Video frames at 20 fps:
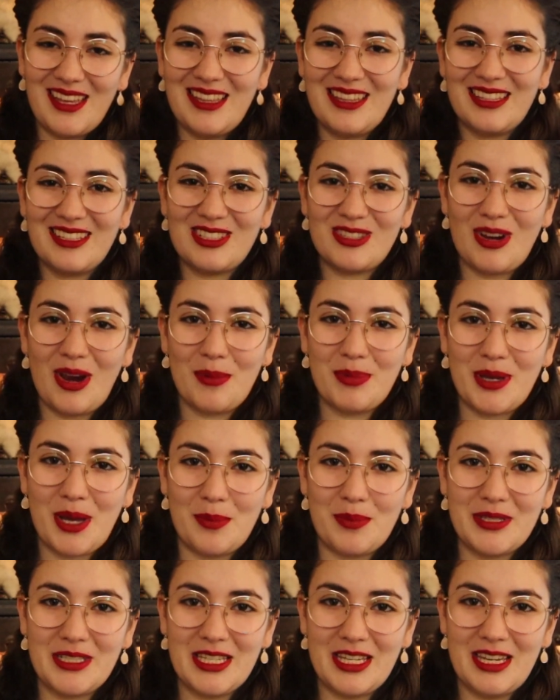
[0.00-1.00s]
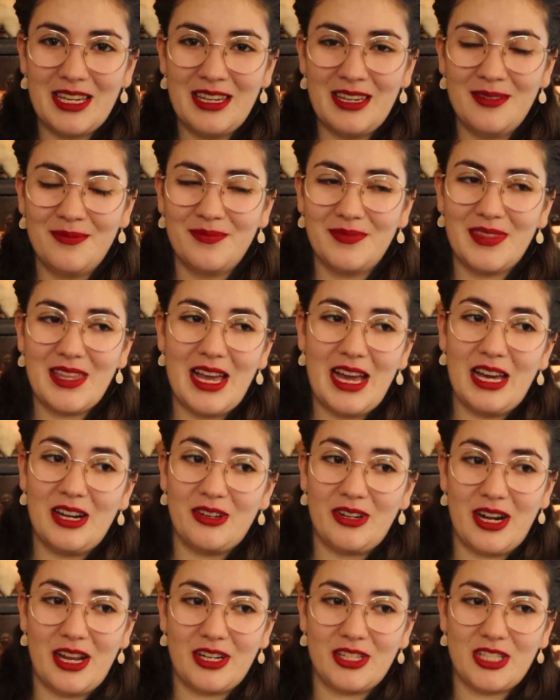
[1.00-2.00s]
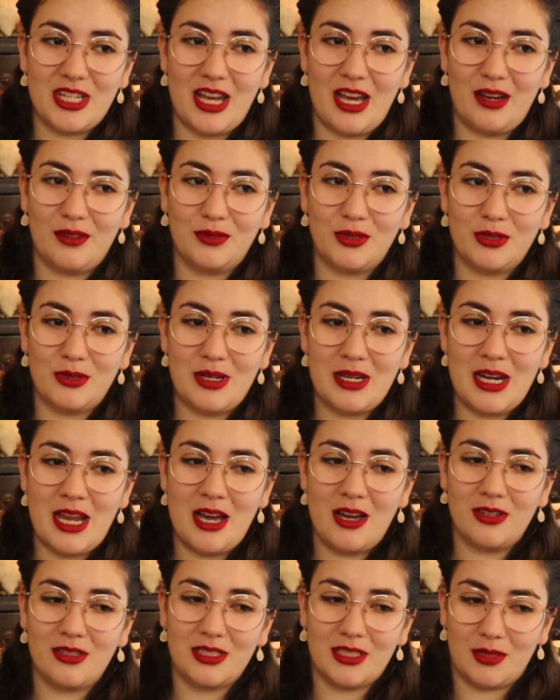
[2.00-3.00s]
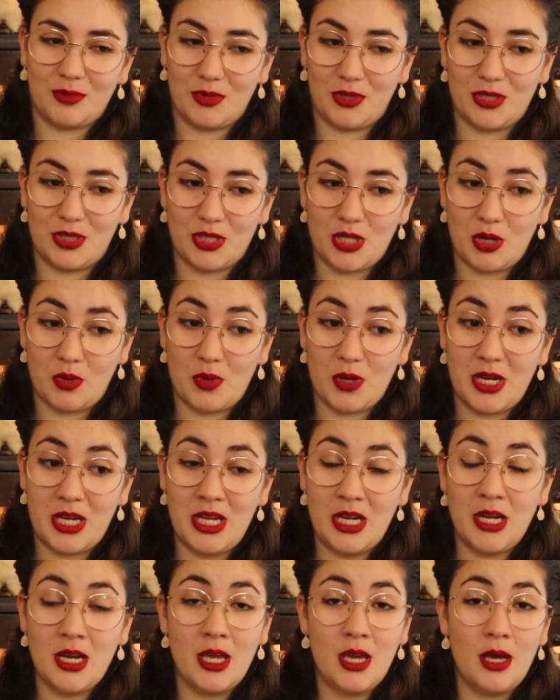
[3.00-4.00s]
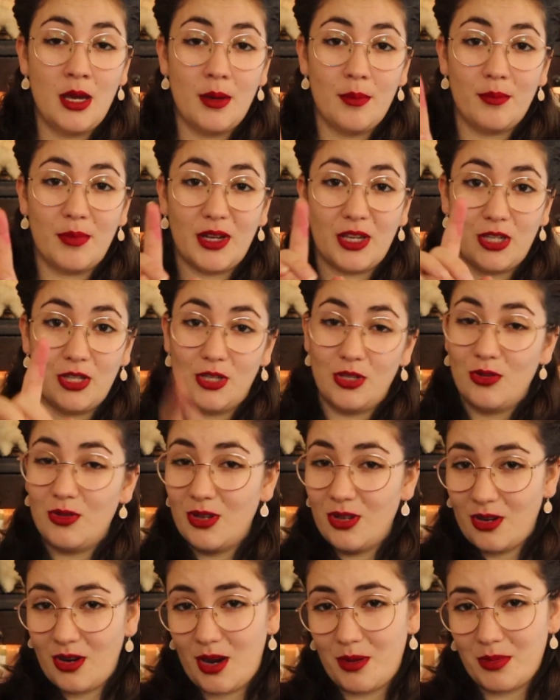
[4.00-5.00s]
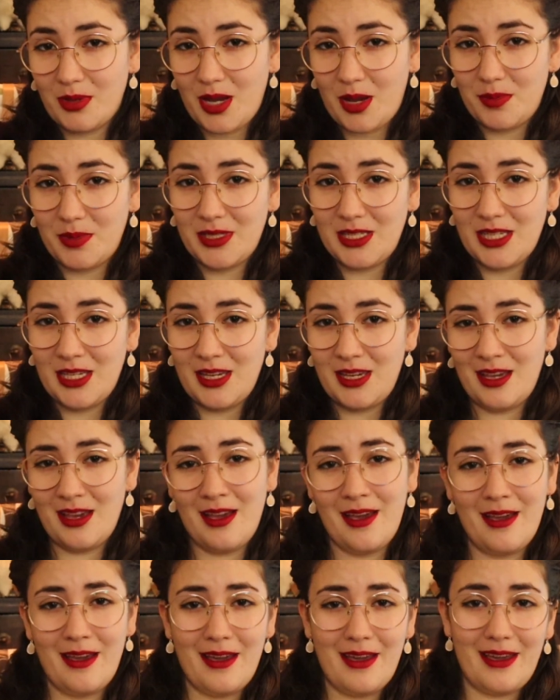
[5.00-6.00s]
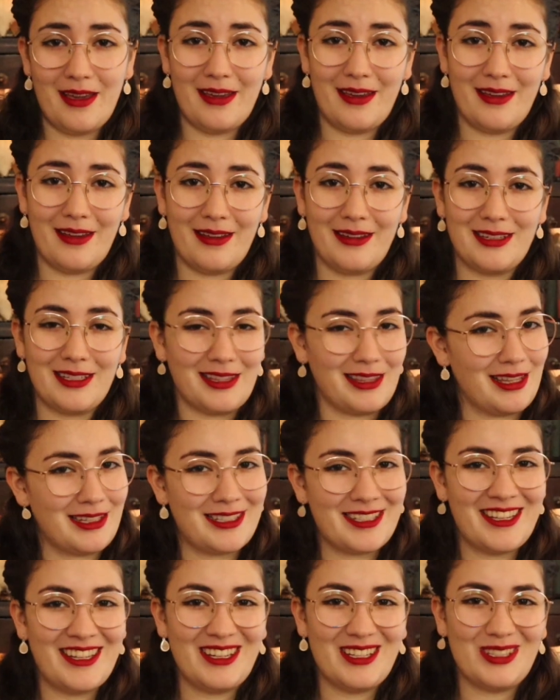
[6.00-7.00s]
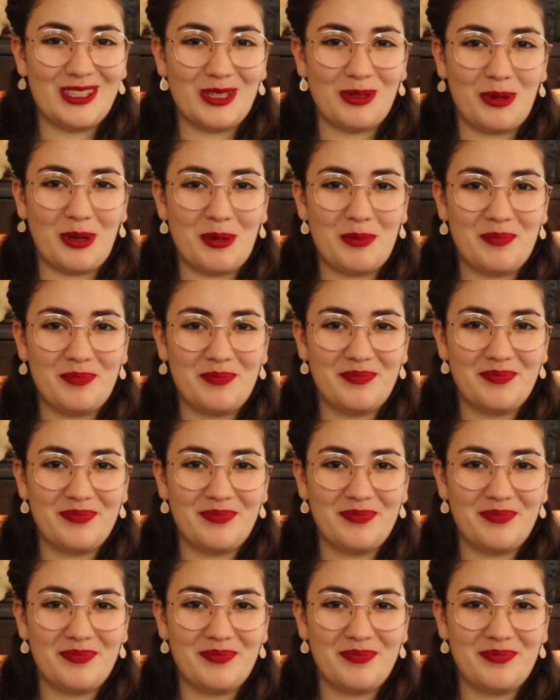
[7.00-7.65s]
Let's grab a cup of tea. I don't actually have one right now because I'm going to start working, but you can grab a cup of tea and let's get into it.